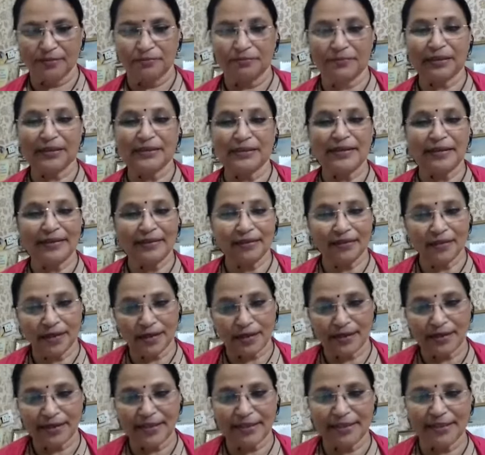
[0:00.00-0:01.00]
but that
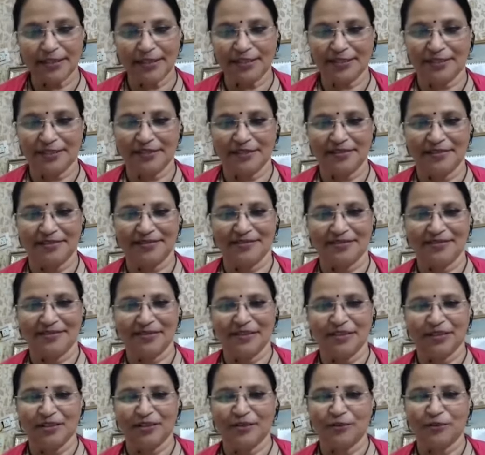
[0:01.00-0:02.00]
courage
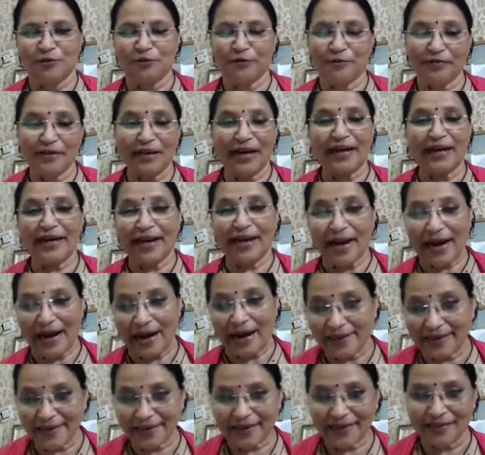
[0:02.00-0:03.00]
to fly
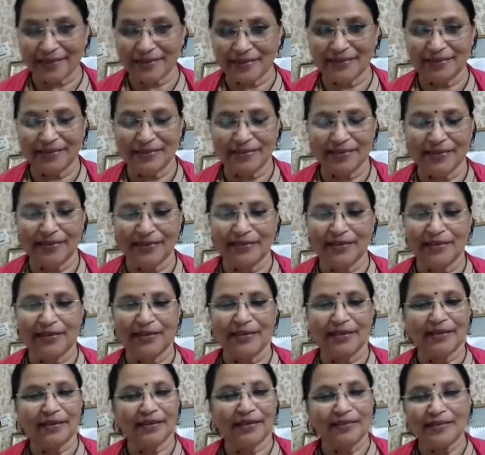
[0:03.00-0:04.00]
high
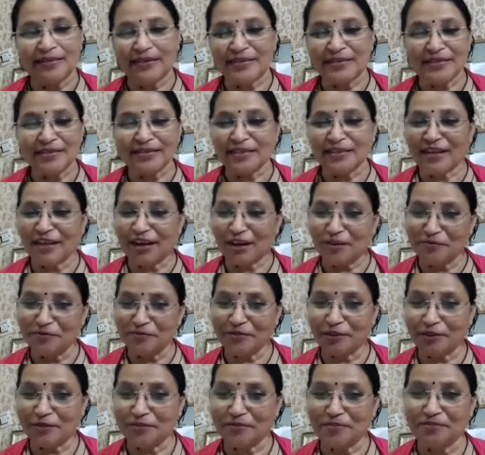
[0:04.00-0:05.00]
doesn't come
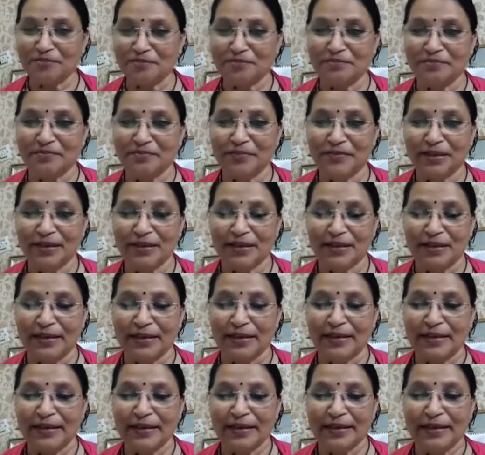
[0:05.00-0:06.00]
from
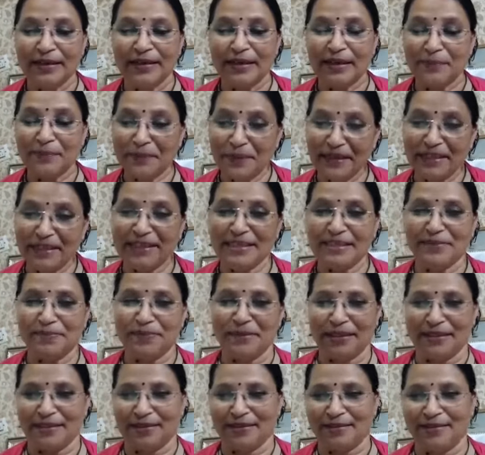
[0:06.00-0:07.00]
a
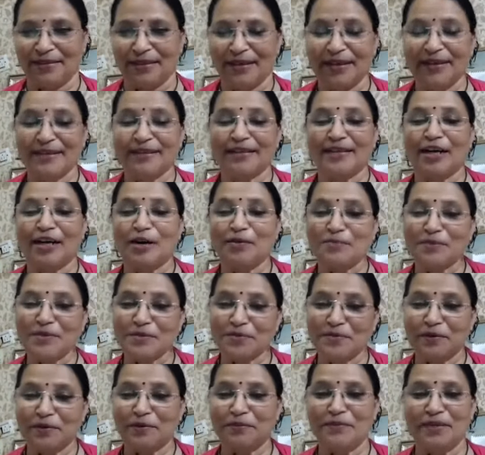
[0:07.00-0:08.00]
management. It comes
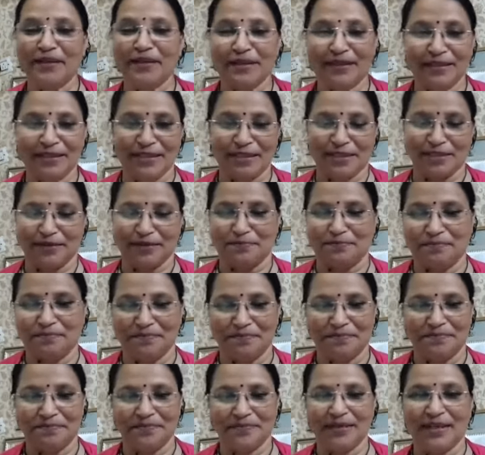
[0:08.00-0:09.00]
from leadership.
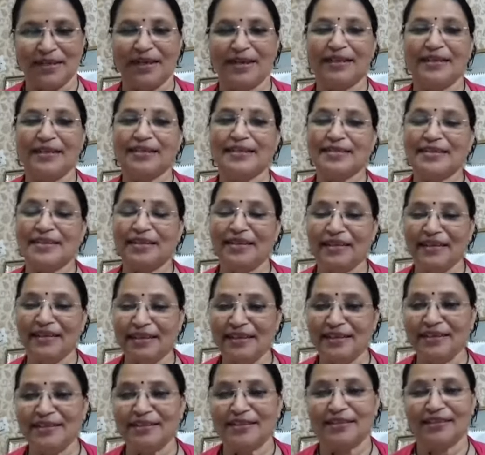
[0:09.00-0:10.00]
It is the
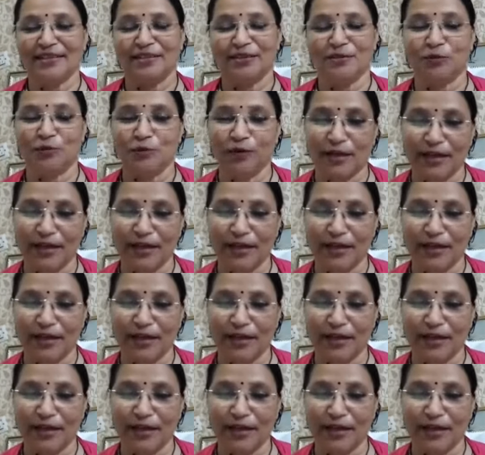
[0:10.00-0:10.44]
leader who